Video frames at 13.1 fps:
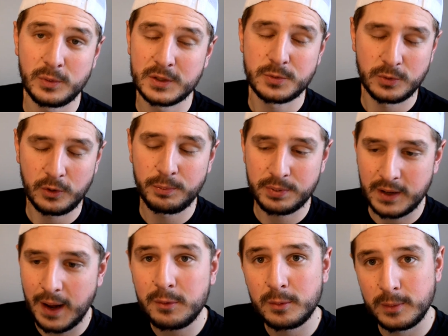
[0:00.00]
which we'll
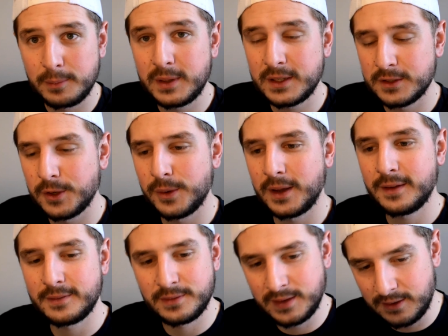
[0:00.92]
probably be
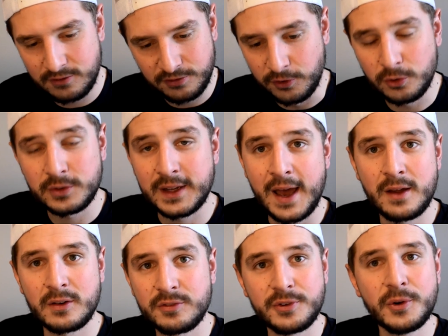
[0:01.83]
doing, that fold
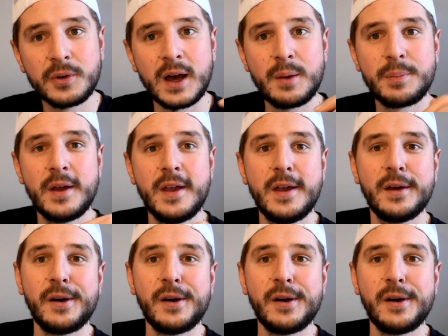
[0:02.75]
down and fold up